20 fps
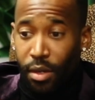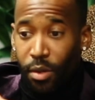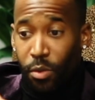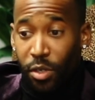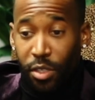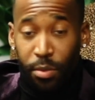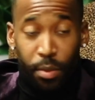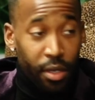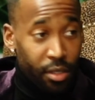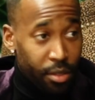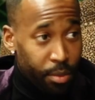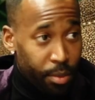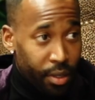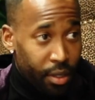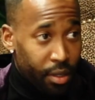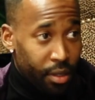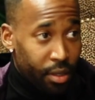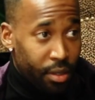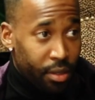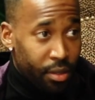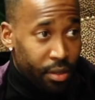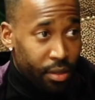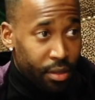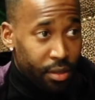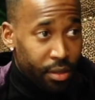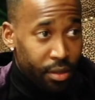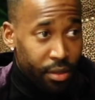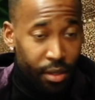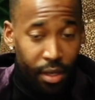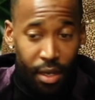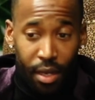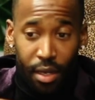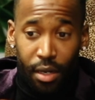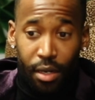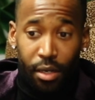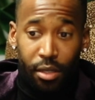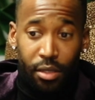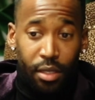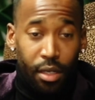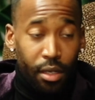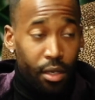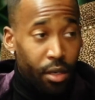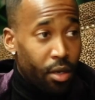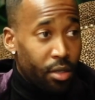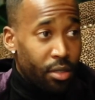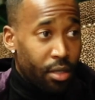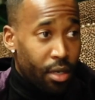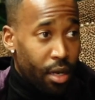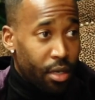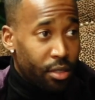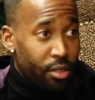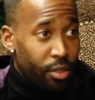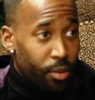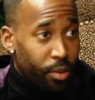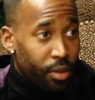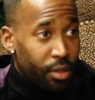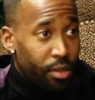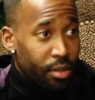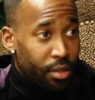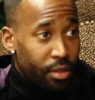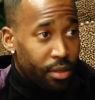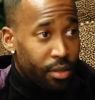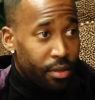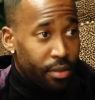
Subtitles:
responsibility, and understand the laws of consequence.